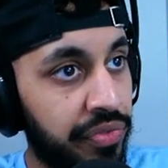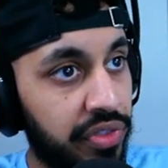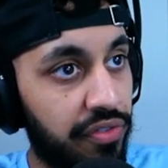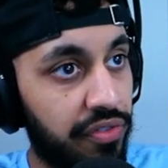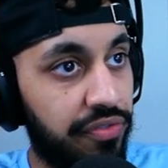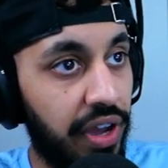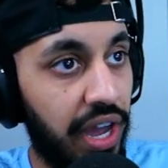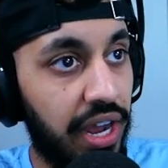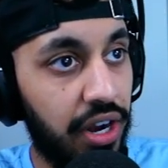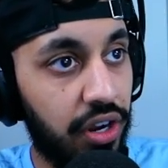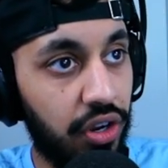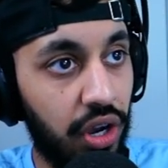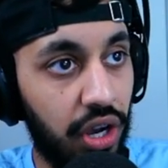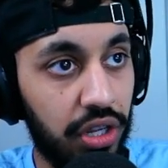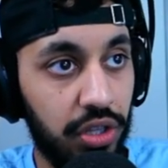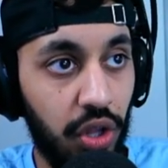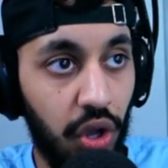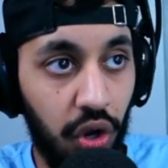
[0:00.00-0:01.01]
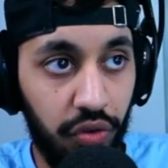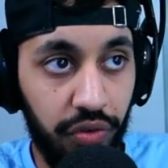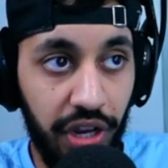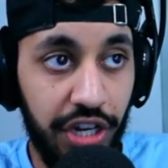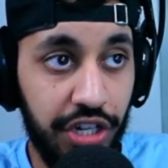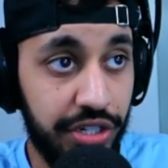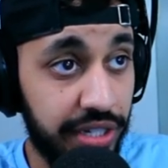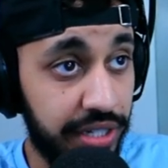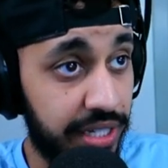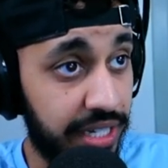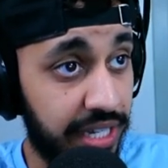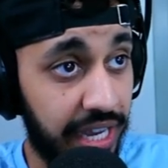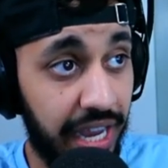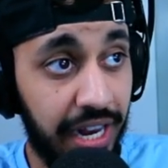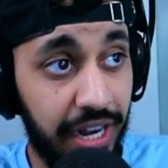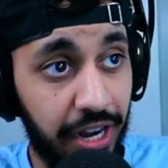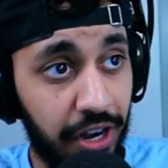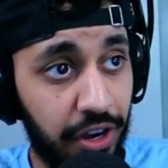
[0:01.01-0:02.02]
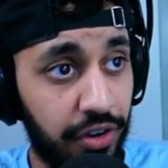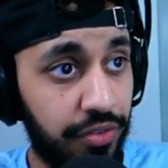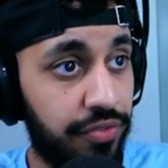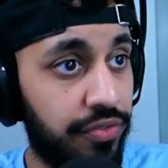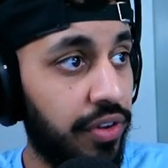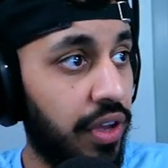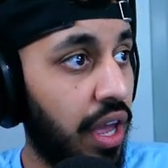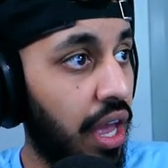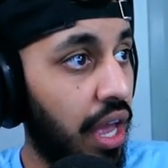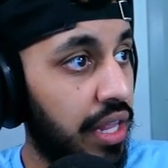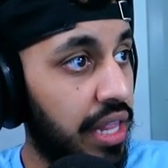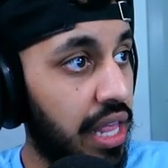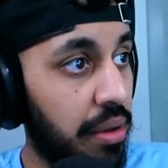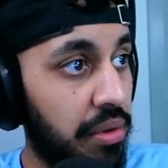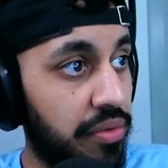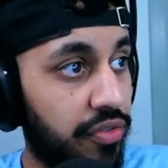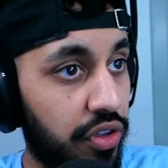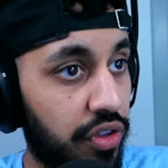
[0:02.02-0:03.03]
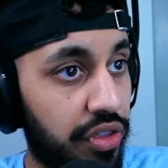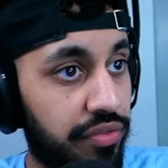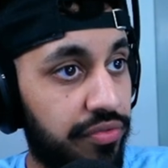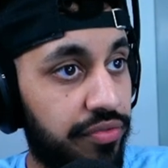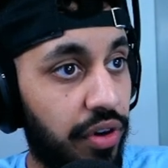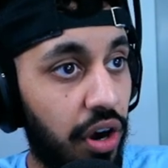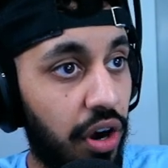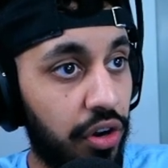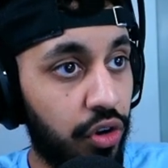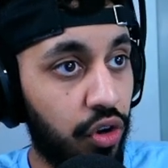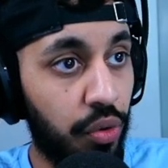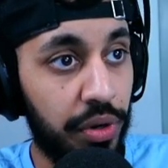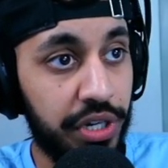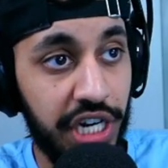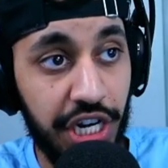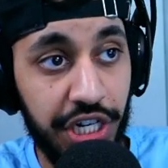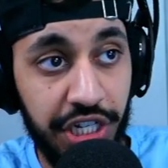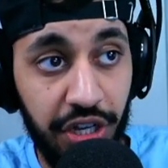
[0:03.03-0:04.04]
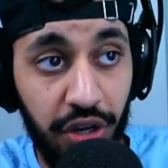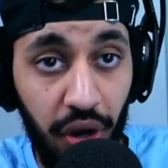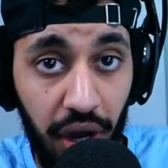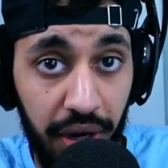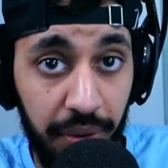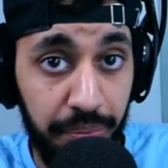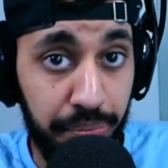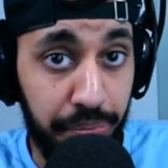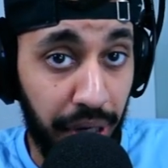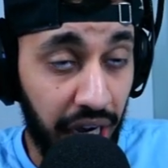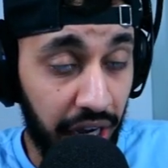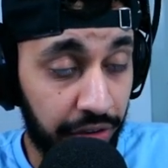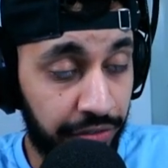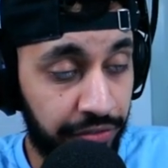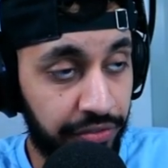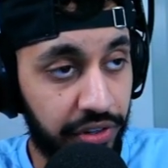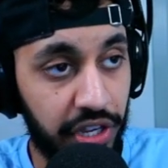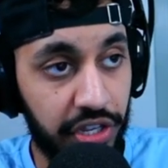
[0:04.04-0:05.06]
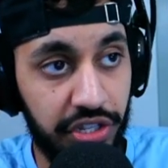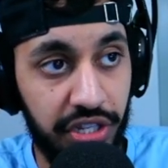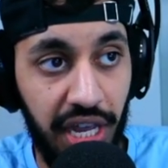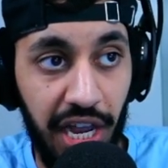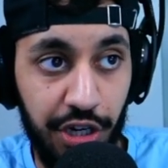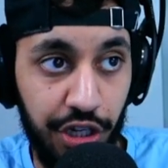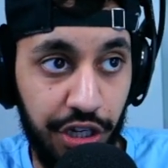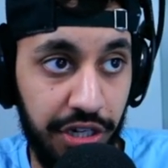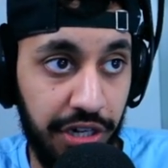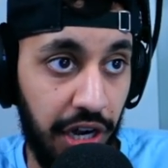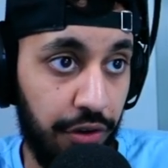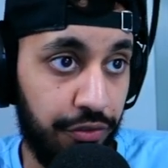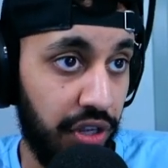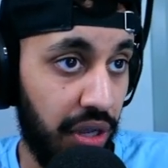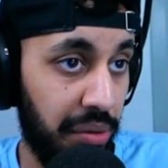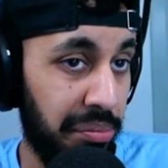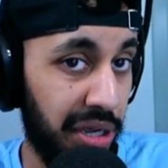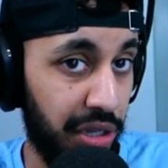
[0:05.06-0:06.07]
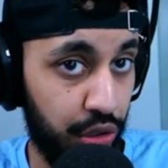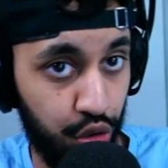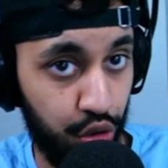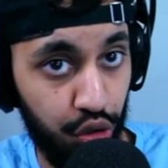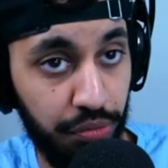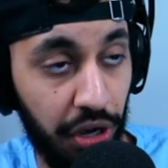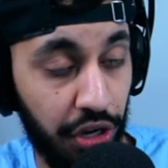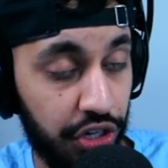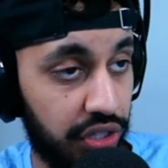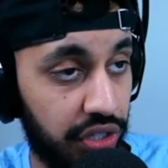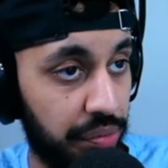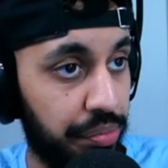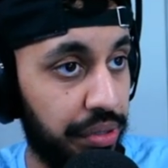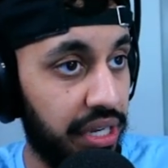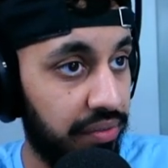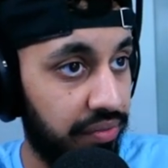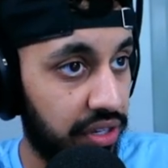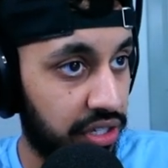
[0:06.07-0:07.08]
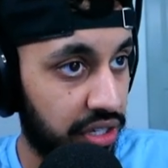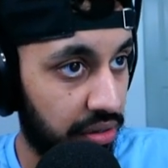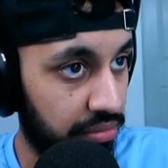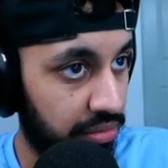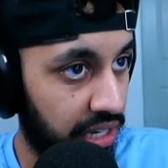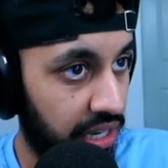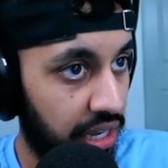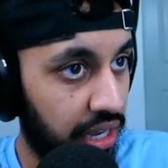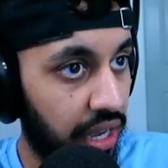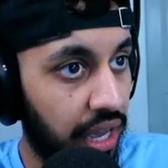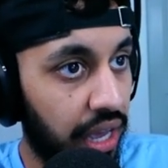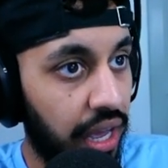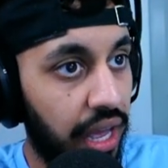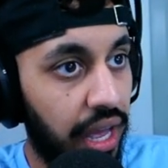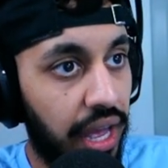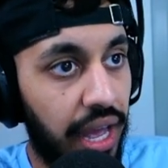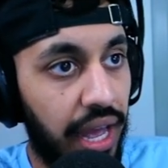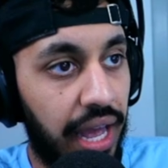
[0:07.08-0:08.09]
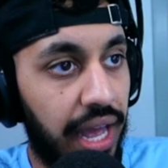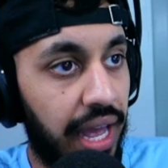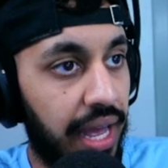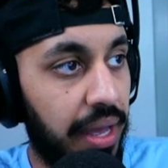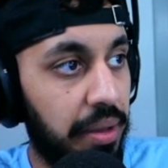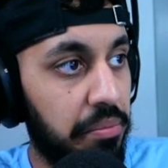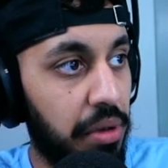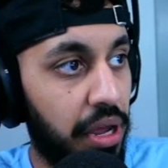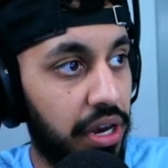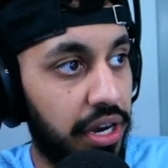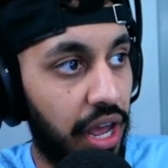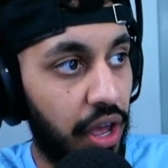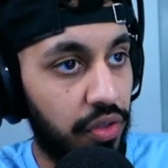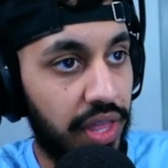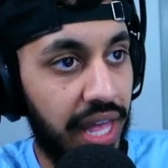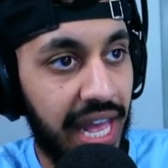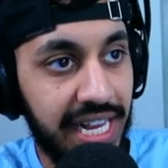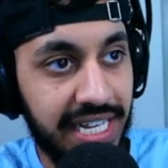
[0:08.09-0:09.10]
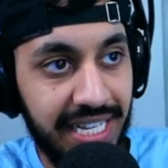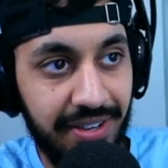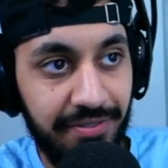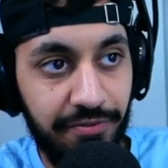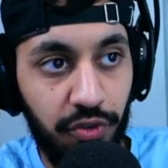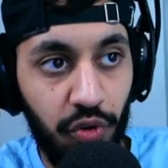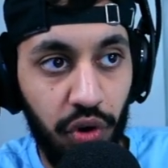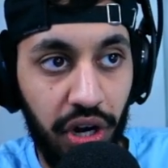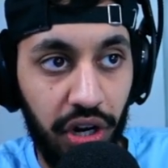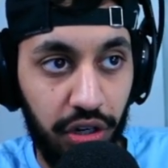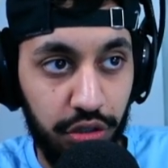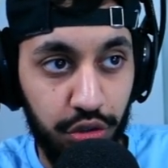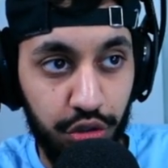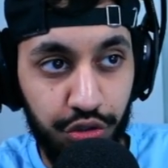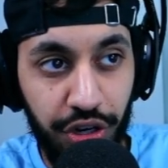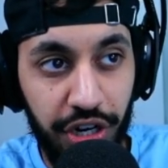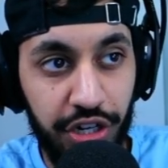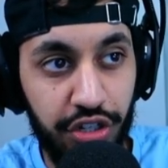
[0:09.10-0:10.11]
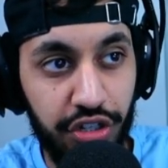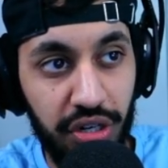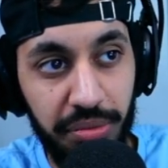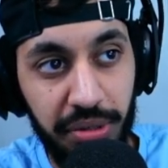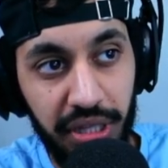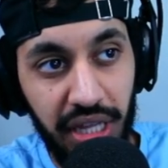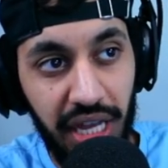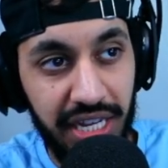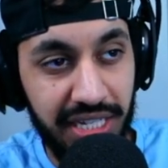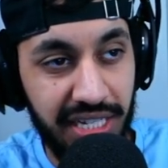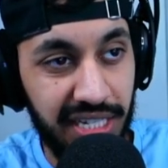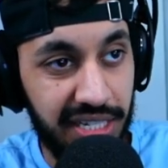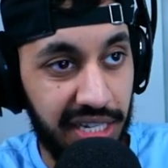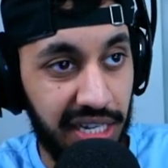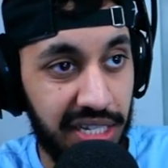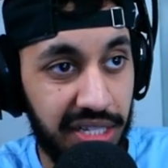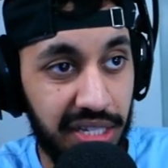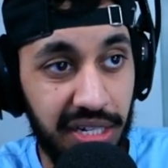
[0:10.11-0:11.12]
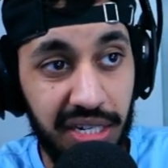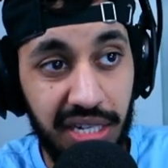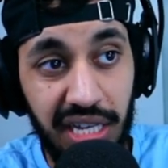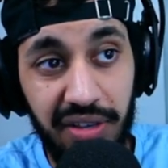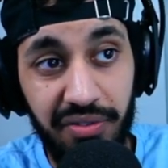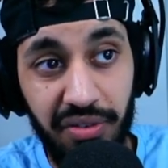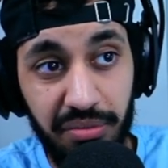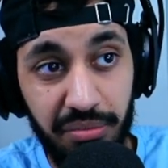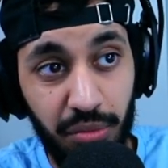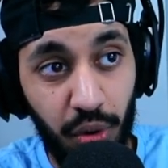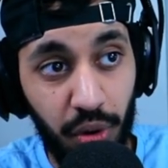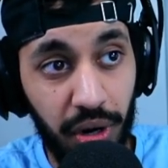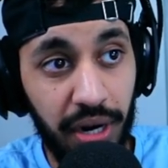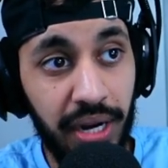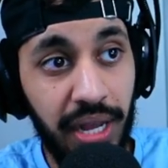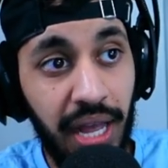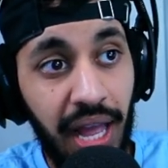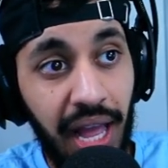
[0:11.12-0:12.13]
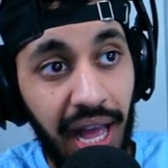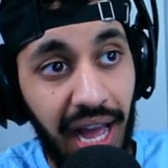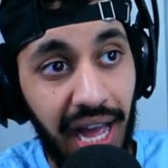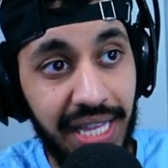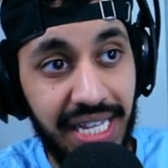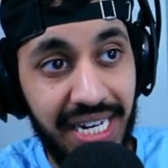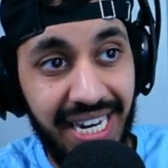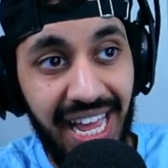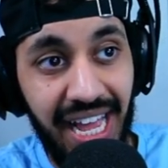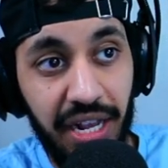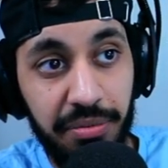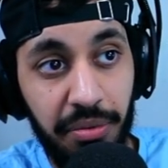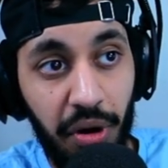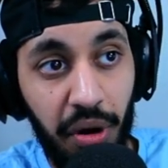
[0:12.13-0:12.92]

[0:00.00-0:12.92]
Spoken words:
The Fara got a long range TTK nerf. Then we've got the Vargo, which actually got a buff because they actually nerfed it a bit too much in the previous update. Now the XM4 at close range is going to be less consistent even more, and the neck